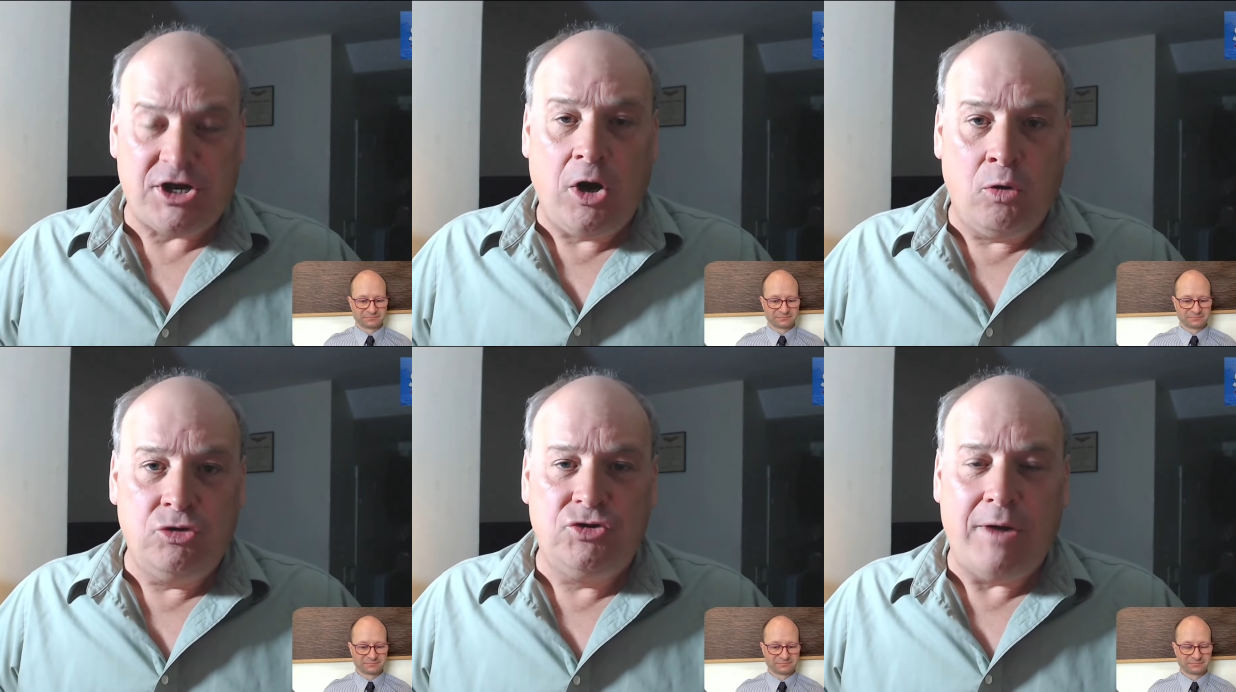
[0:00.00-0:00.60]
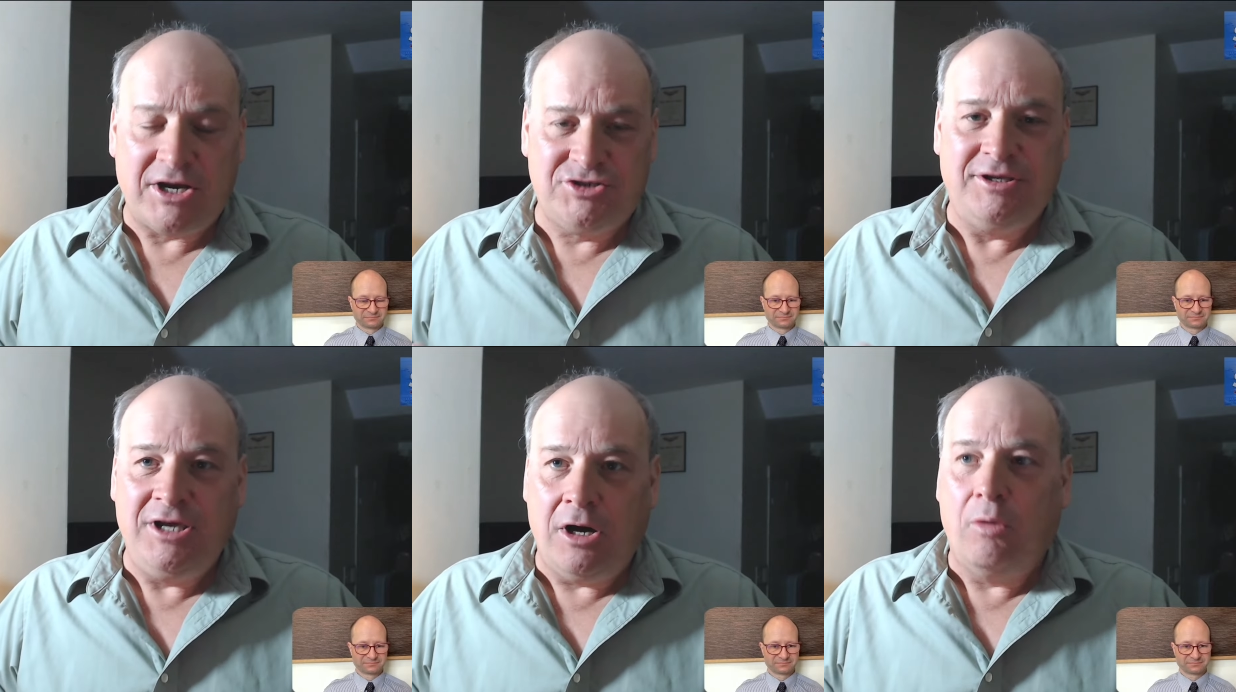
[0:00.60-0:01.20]
Speaker 1: of its own to
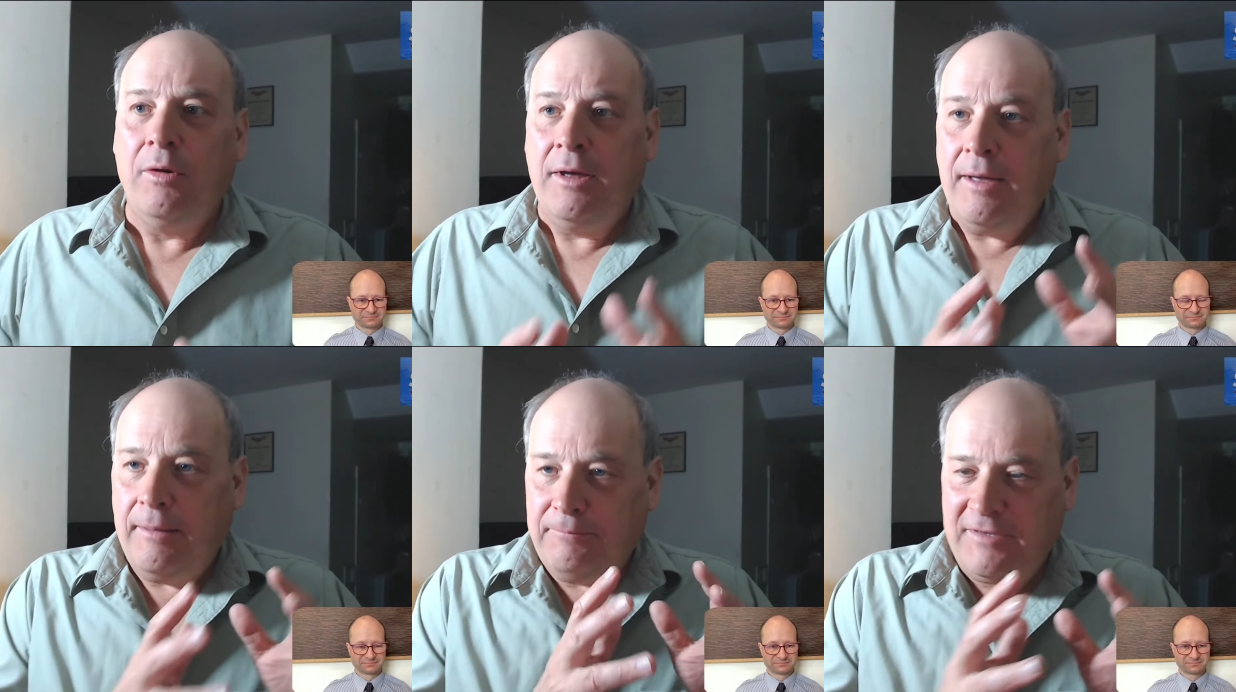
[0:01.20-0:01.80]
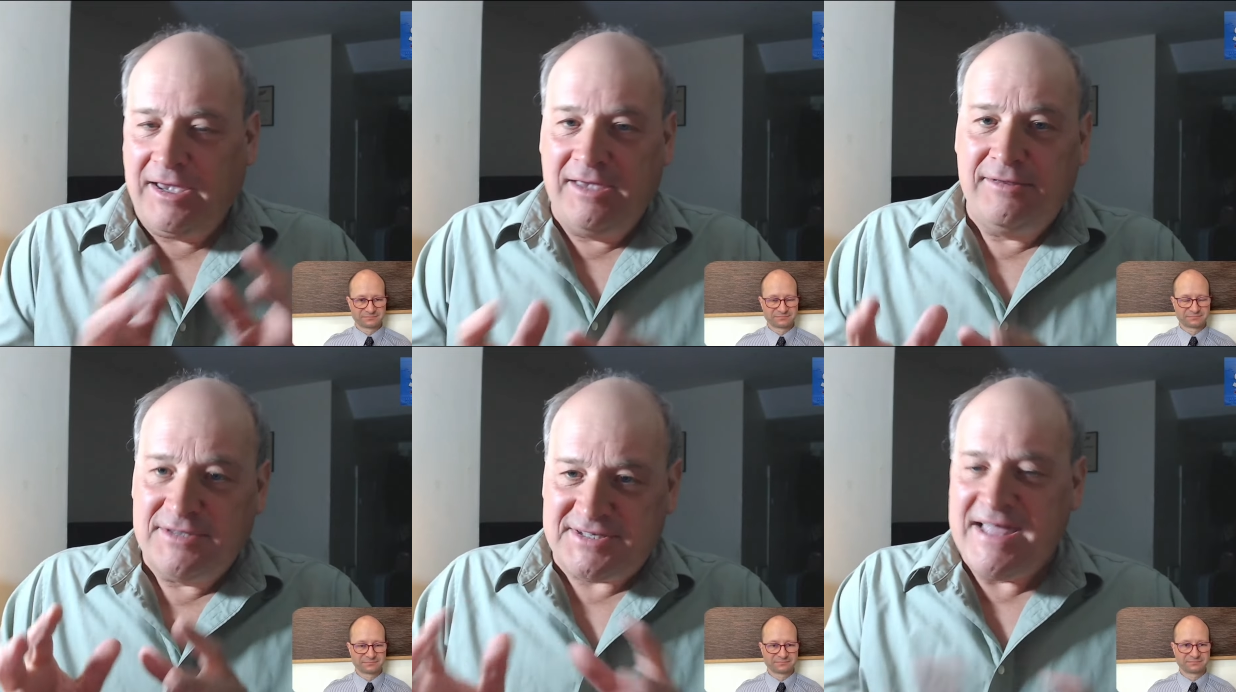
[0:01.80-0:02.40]
actually, you know,
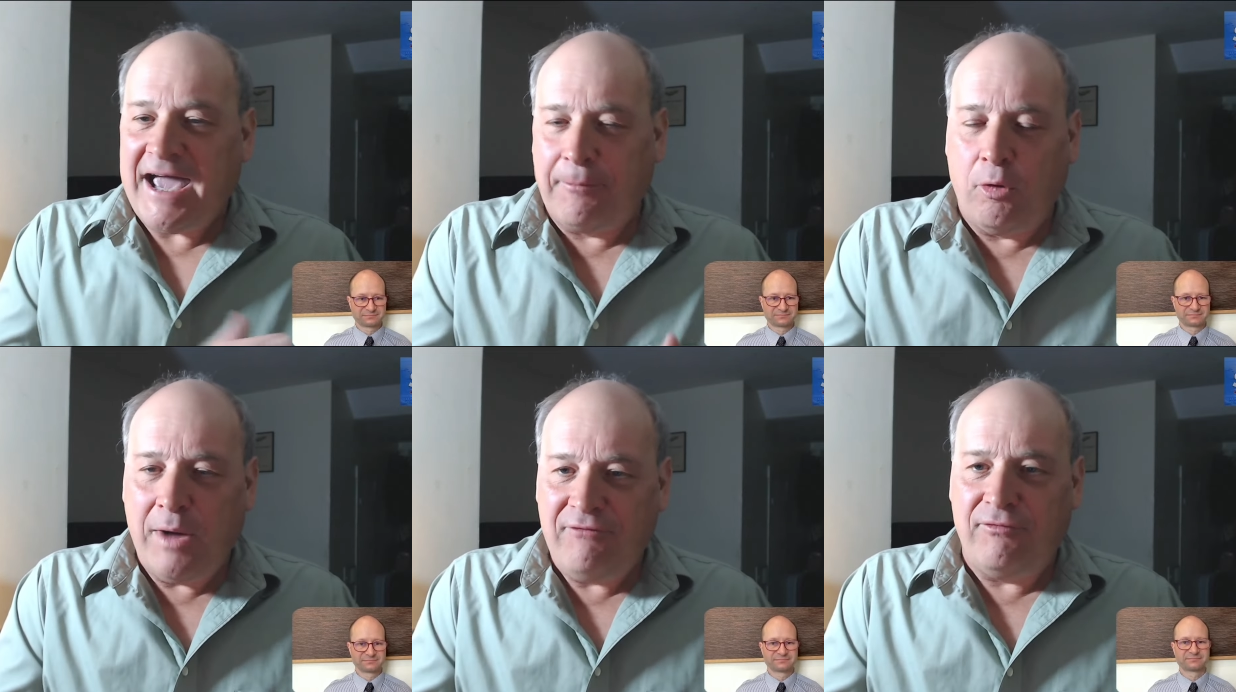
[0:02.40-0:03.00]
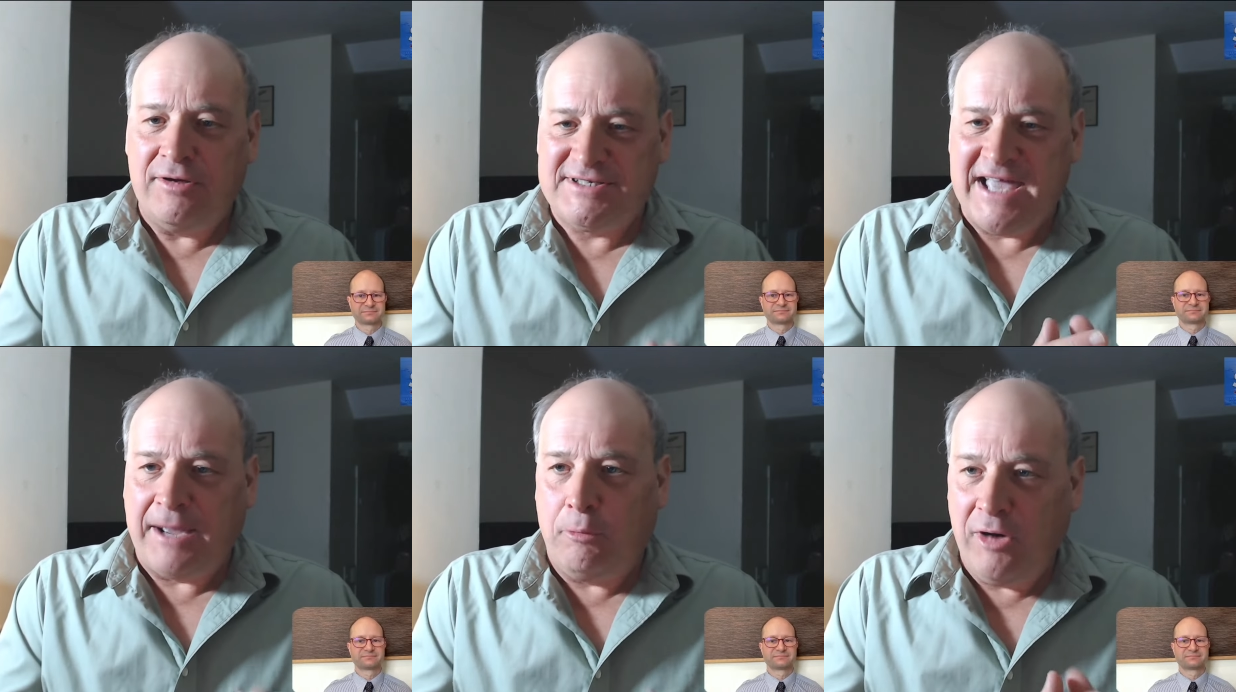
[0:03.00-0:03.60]
snag them away,
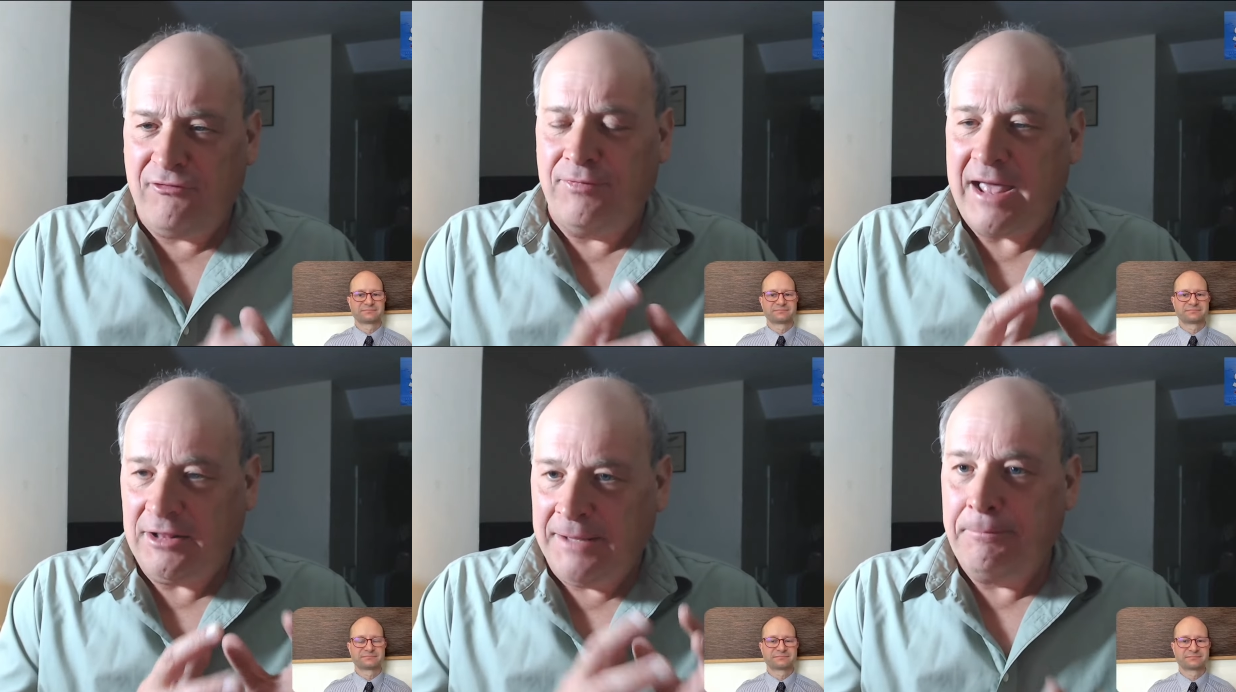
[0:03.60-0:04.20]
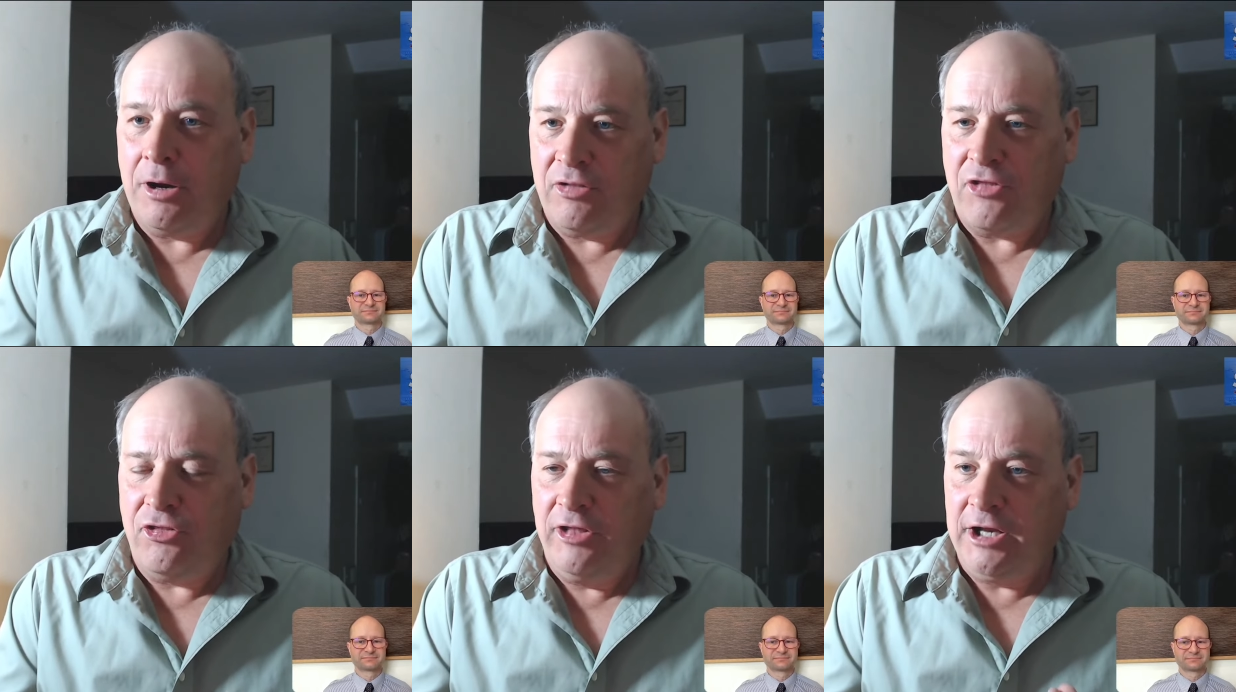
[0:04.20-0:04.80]
snag them away from that limbo,
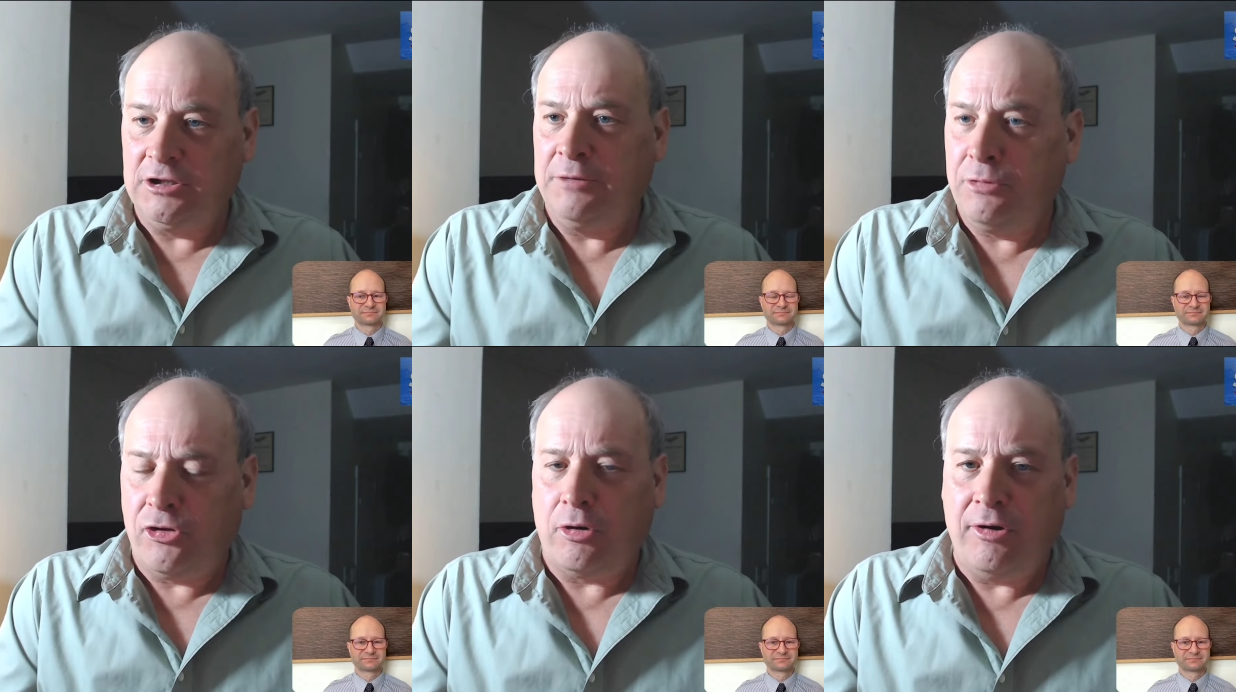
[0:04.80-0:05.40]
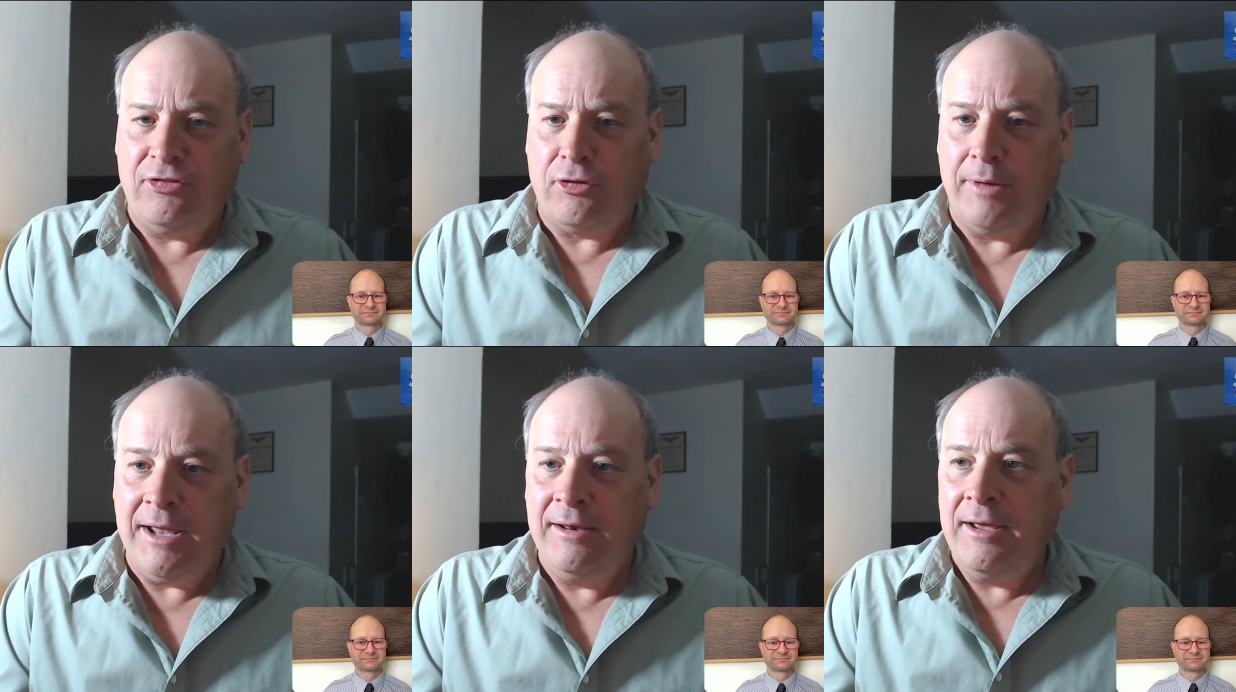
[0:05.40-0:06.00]
that legal limbo they're
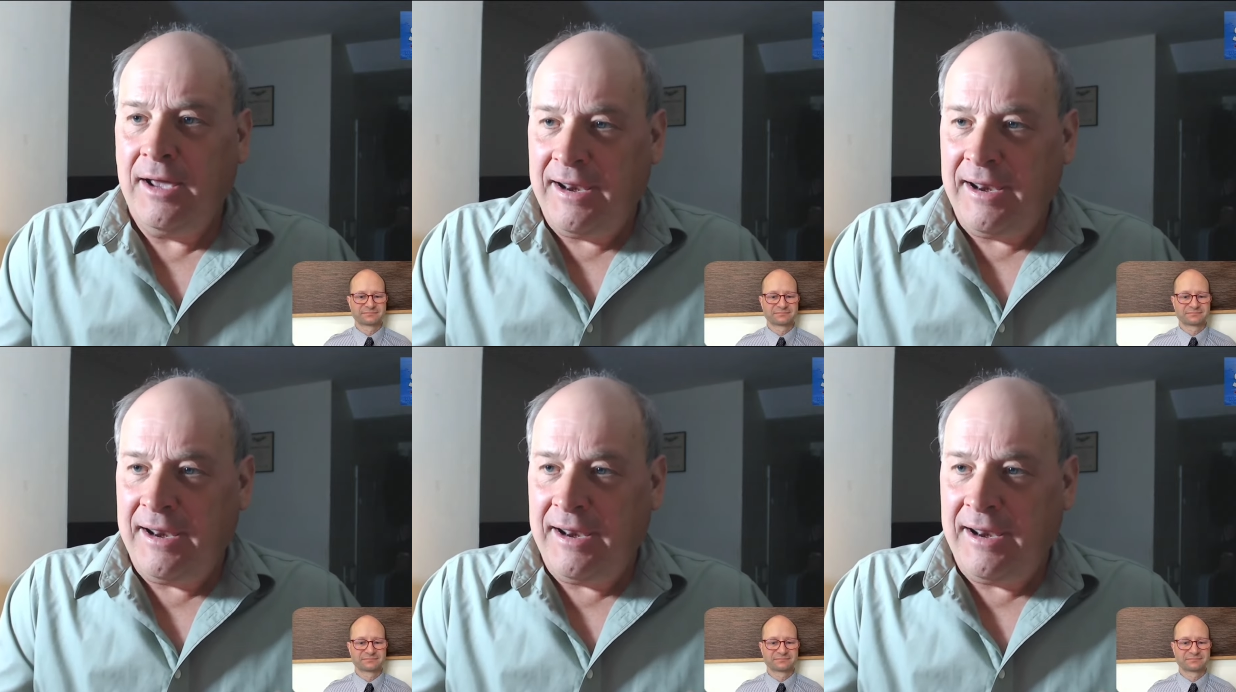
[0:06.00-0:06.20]
they're in,